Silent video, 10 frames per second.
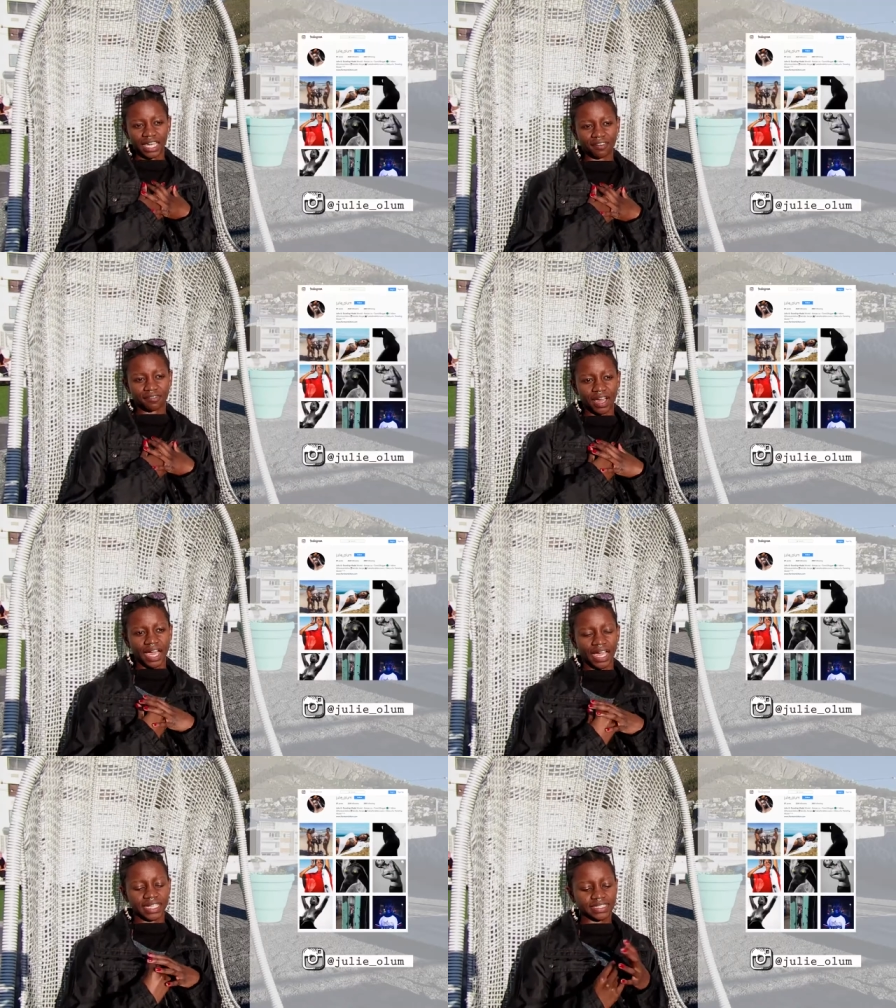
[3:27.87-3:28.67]
If
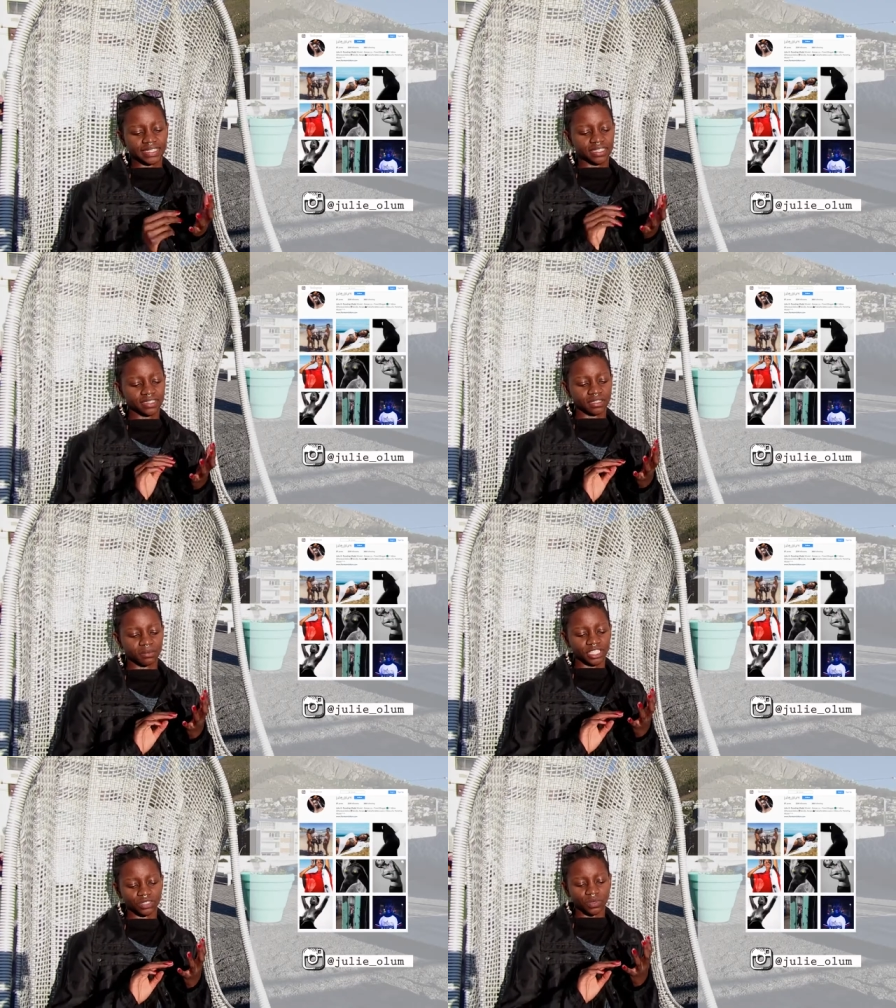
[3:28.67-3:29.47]
I see
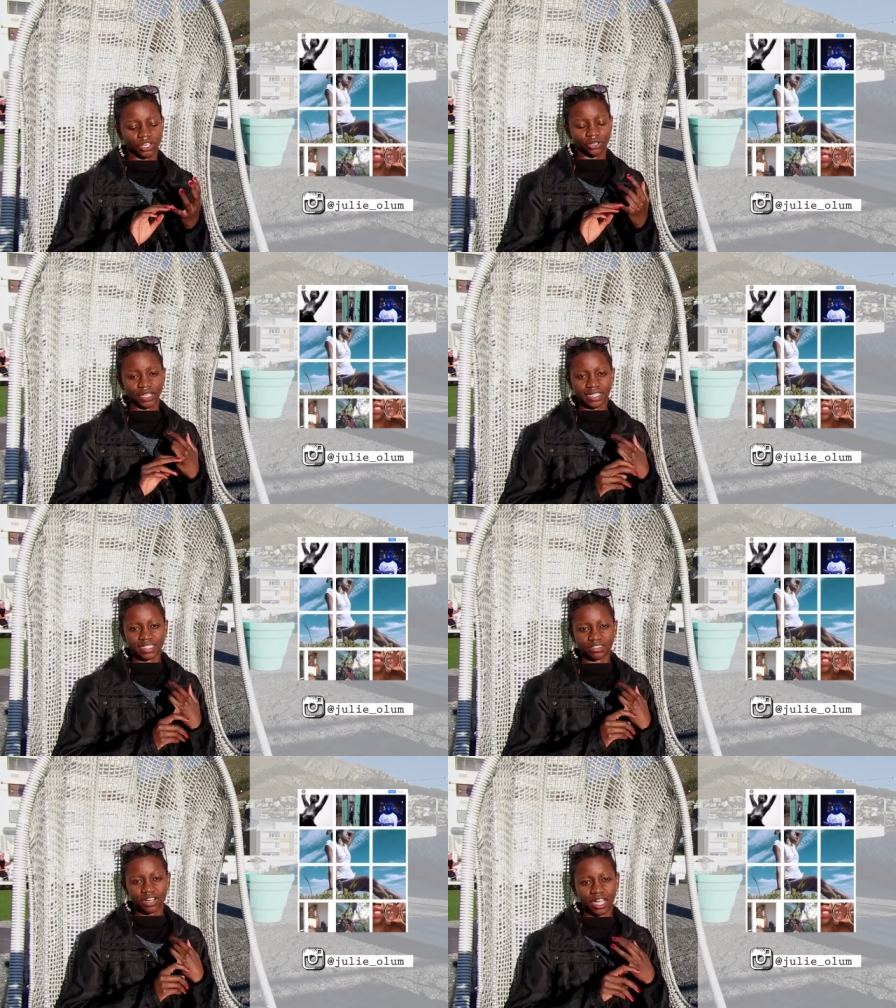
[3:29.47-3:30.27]
somebody's work on
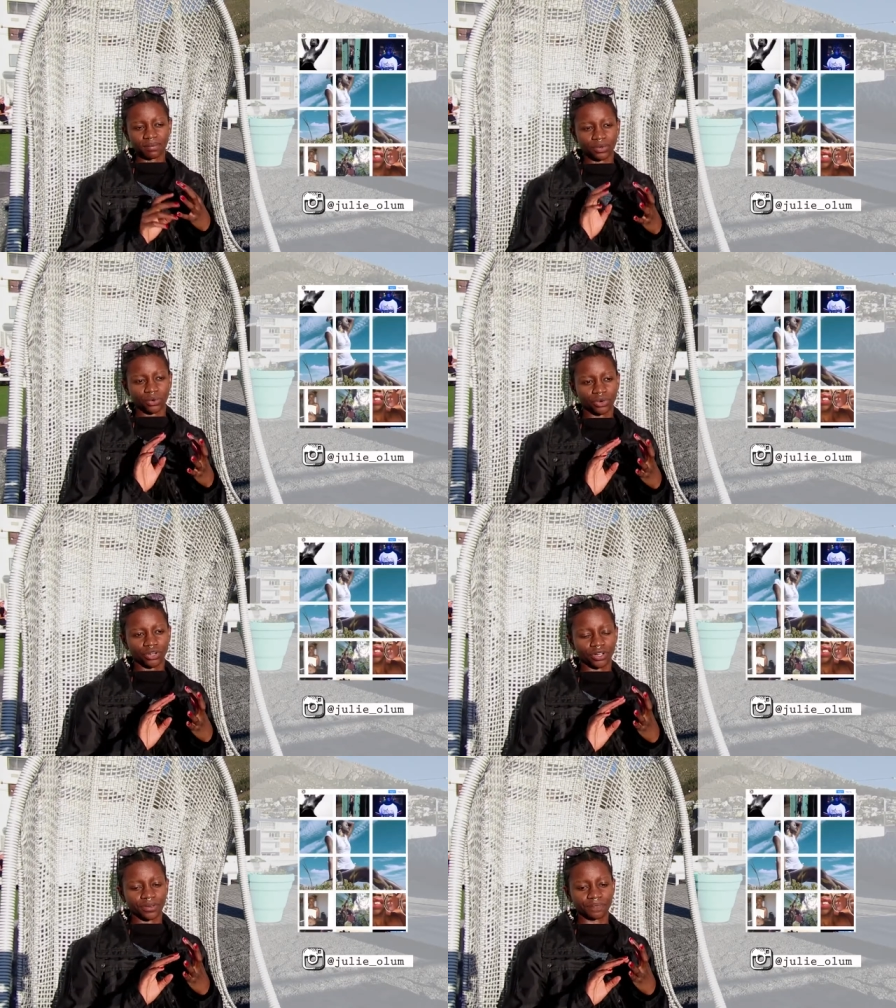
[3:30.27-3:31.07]
Instagram
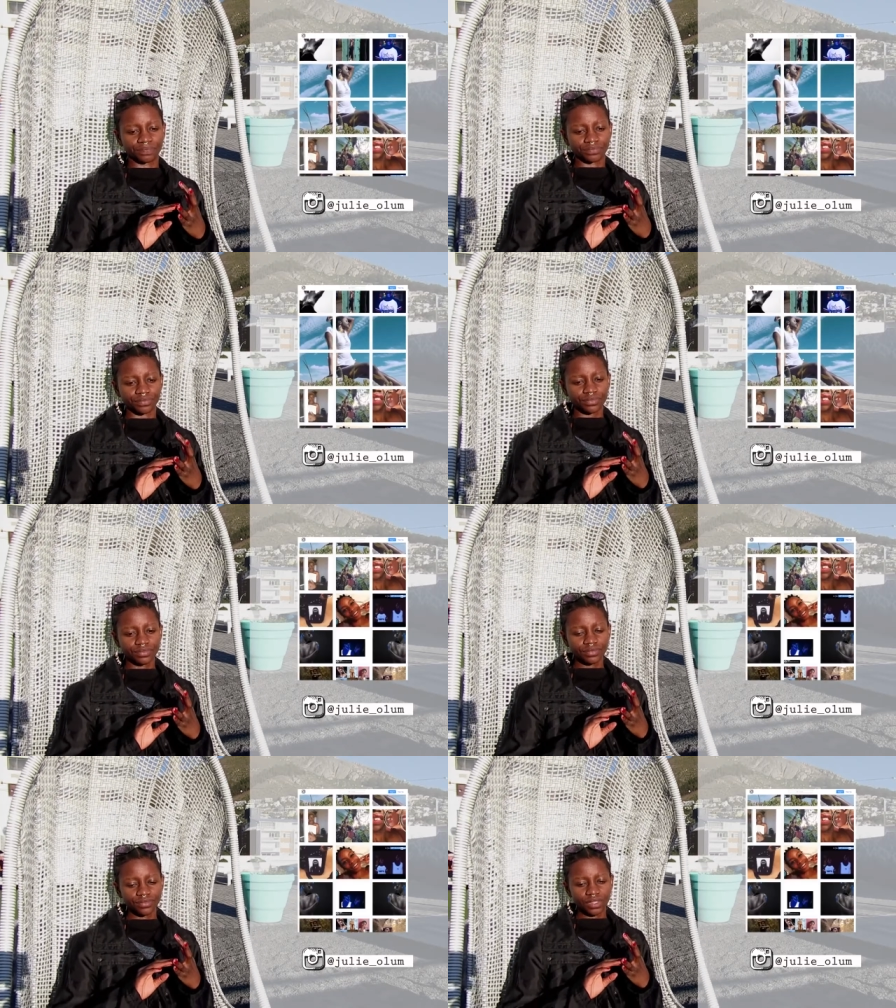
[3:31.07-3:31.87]
or
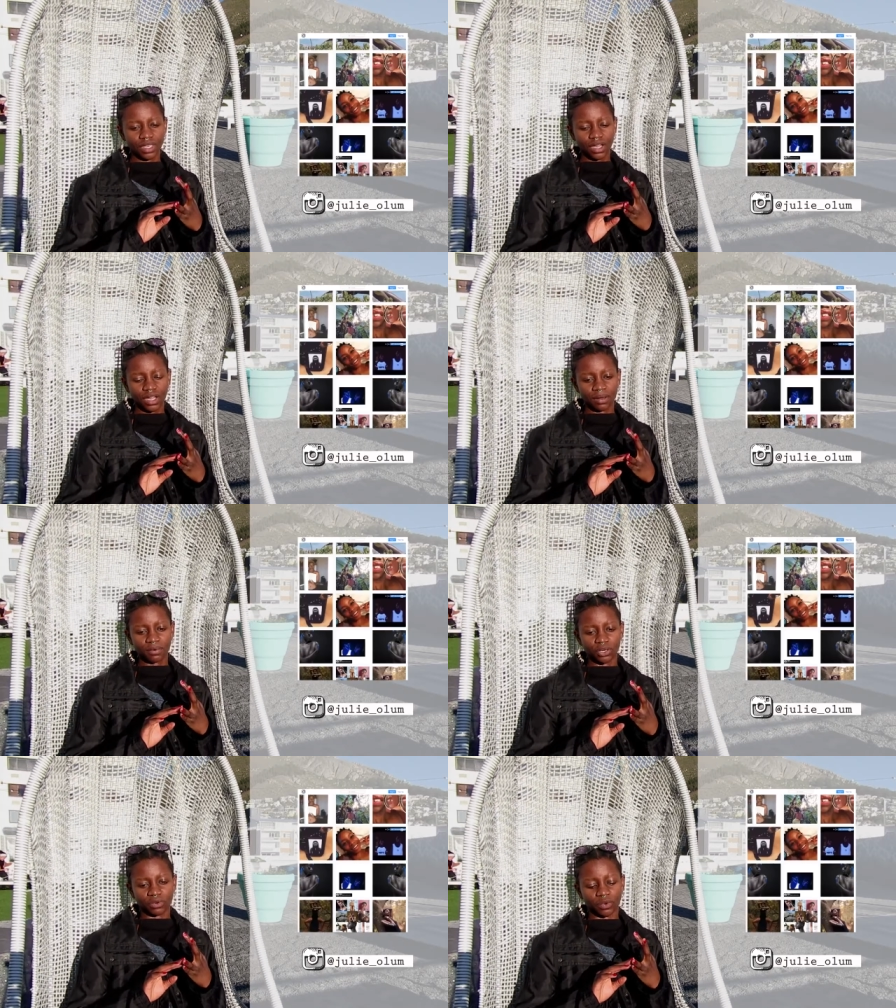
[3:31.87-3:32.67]

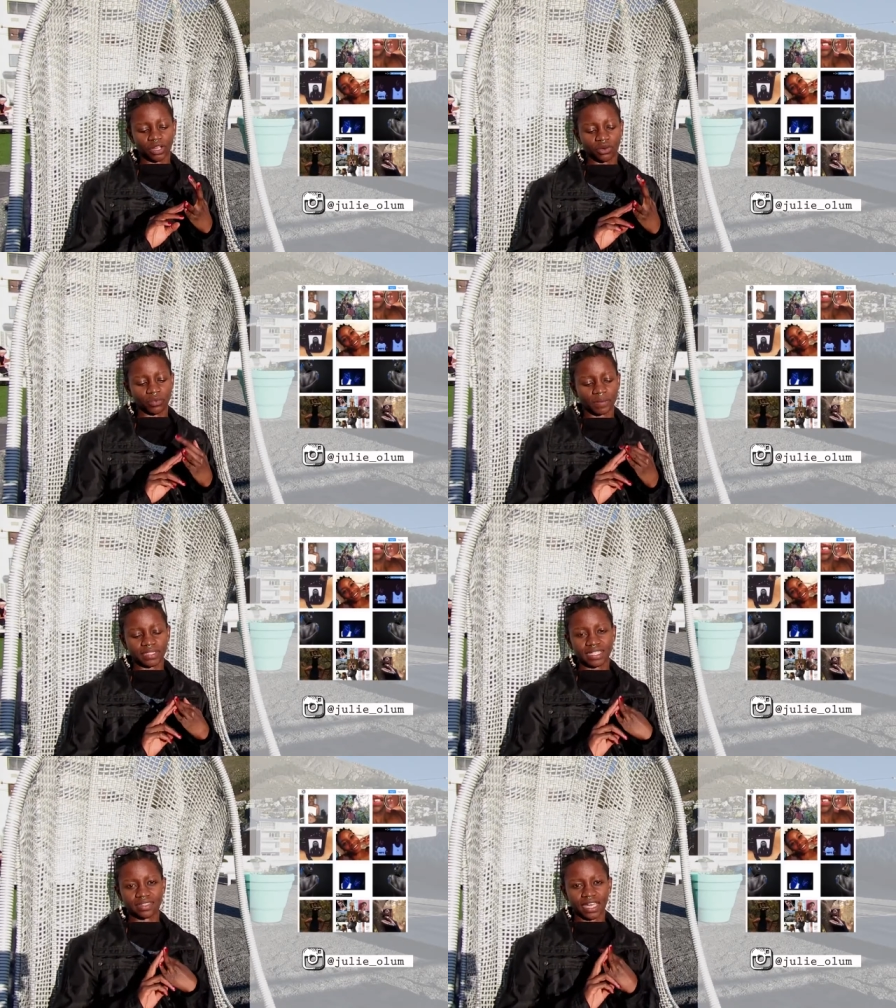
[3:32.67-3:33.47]
on
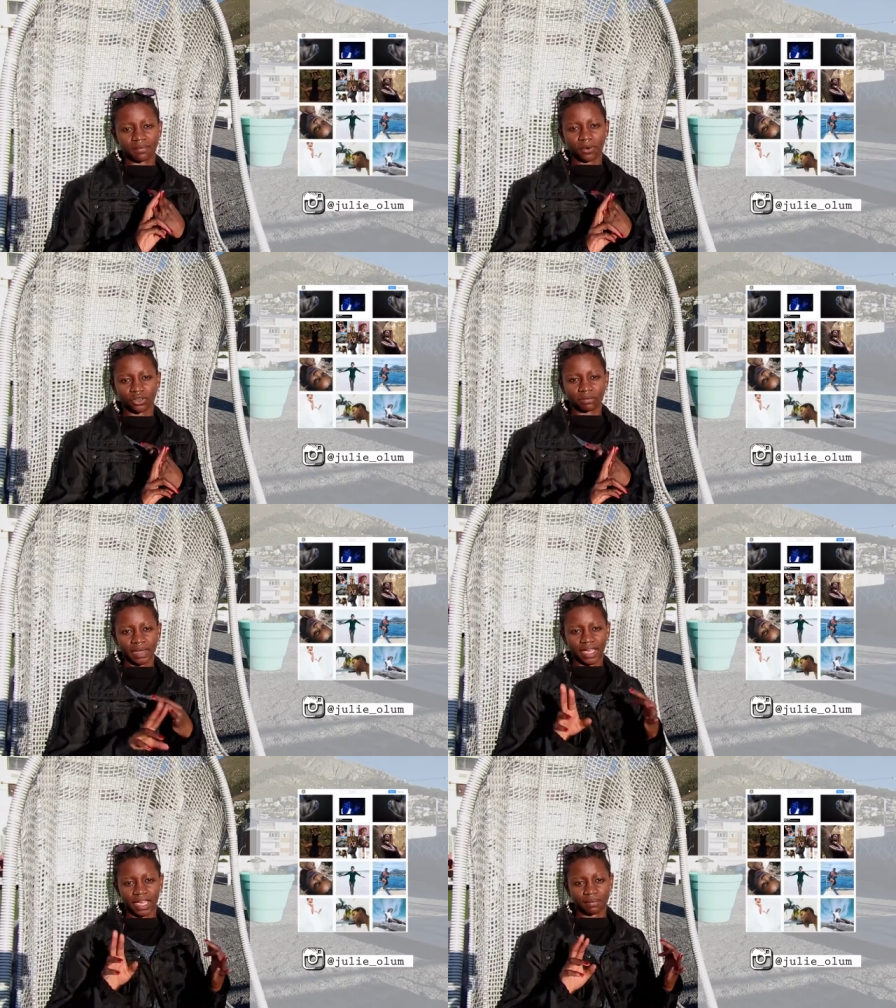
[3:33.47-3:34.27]
websites like
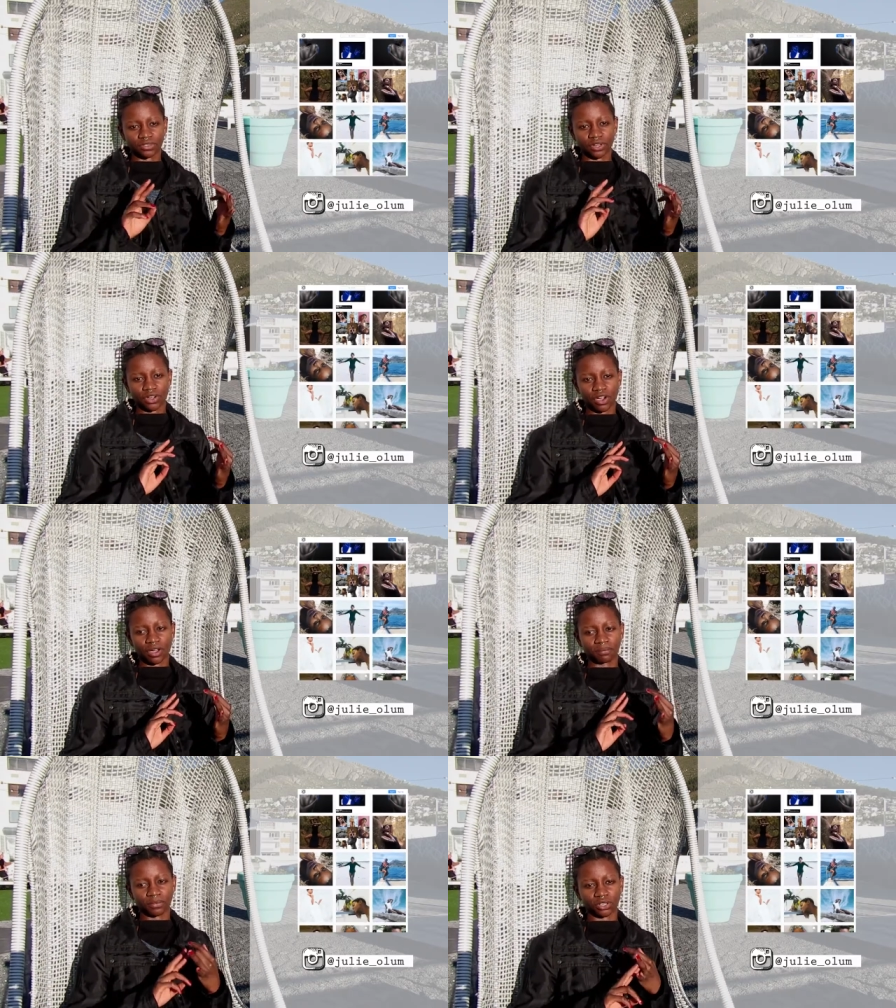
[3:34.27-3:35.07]
modelmayhem.com,